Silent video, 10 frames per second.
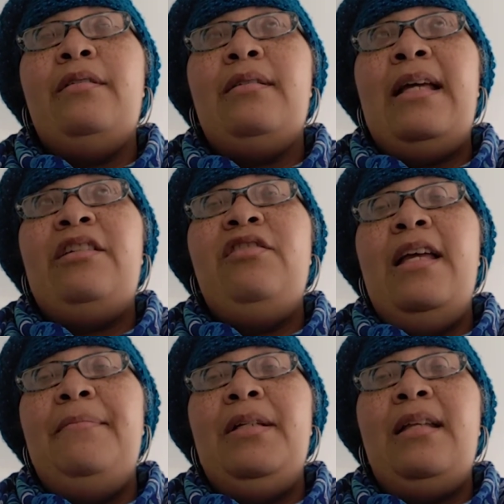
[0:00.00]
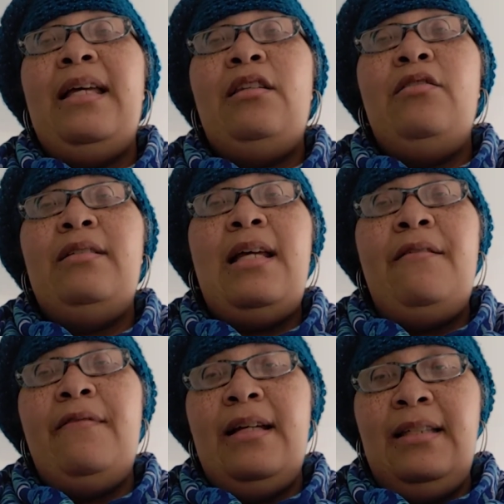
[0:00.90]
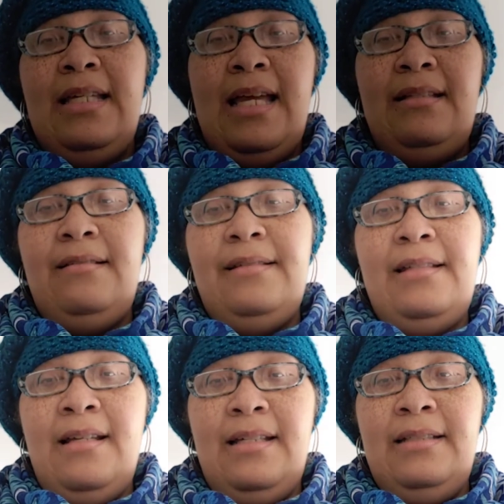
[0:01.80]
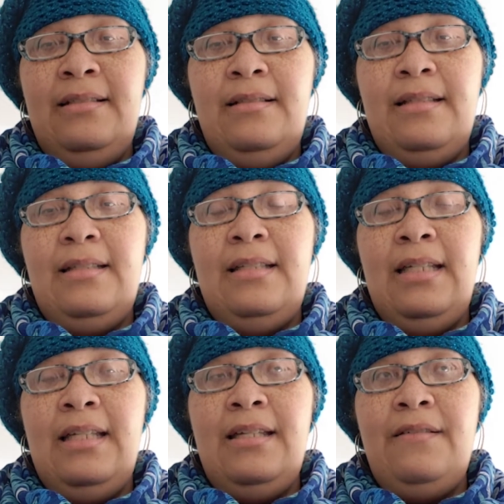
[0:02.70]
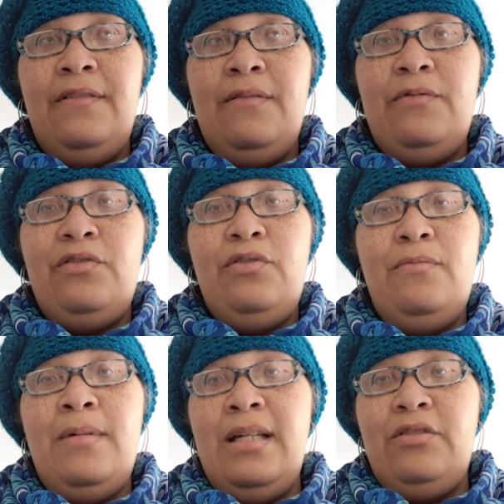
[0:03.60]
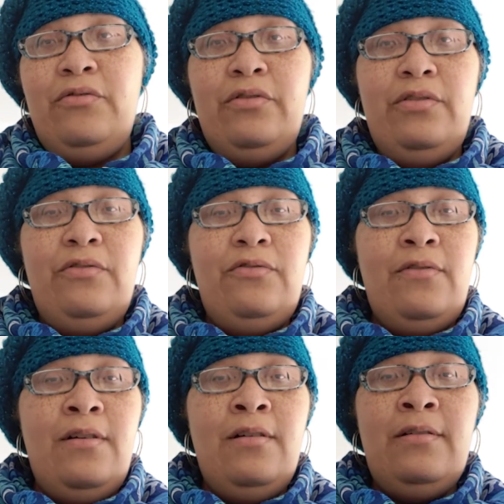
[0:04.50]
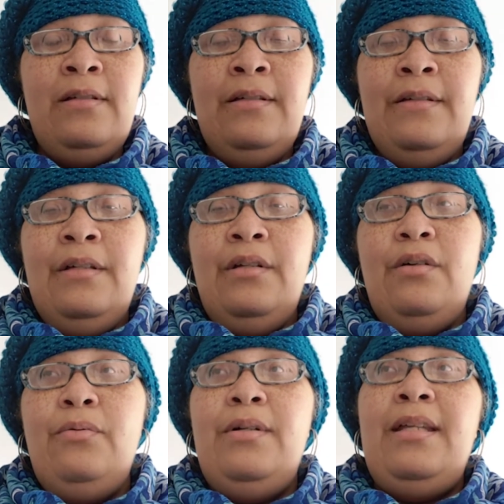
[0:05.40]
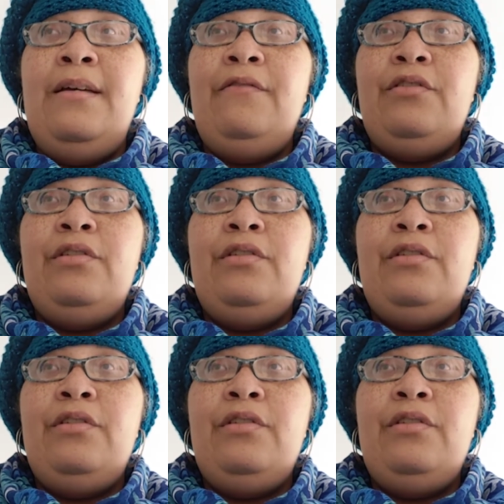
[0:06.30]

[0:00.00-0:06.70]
Like, she had me like look directly at the sun to see if it was too much or too strong or whatever.